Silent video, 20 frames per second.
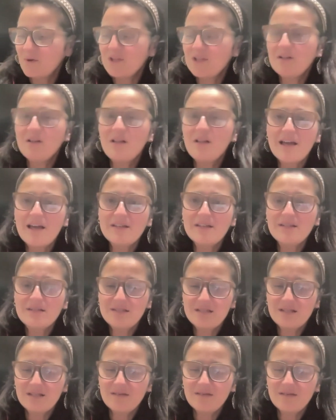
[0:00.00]
clients
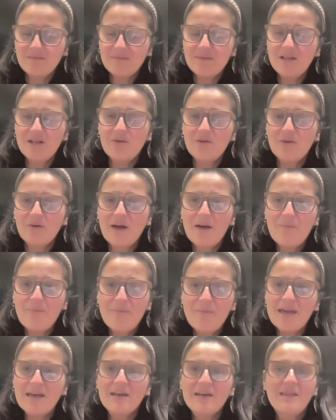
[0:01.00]
to,
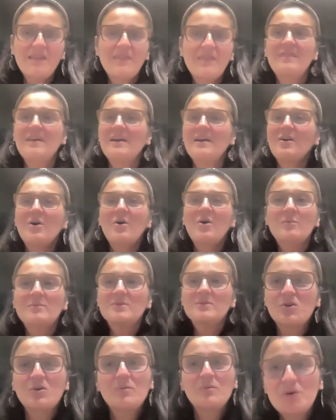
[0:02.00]
make their homes
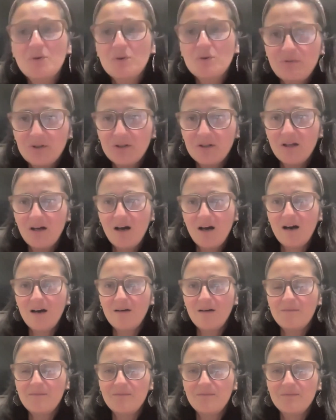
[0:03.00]
look beautiful
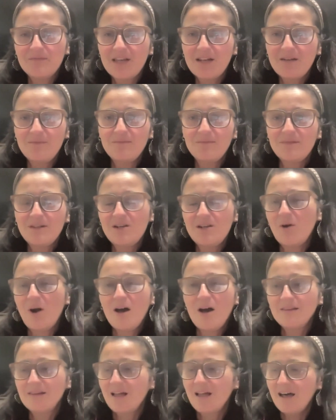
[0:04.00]
in,
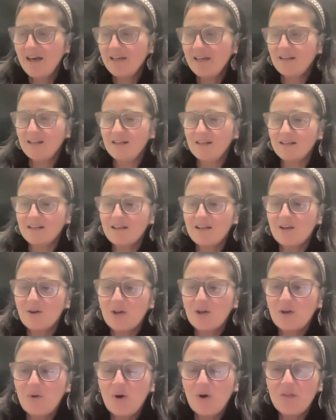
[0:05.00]
online and,
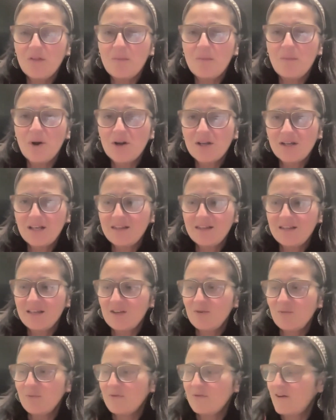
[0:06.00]
in all the marketing that
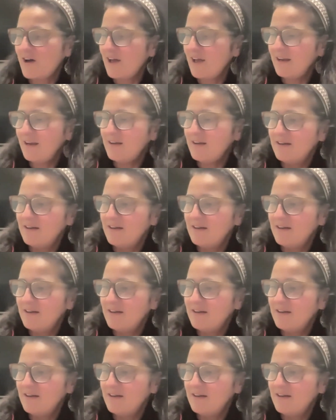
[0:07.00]
you provide.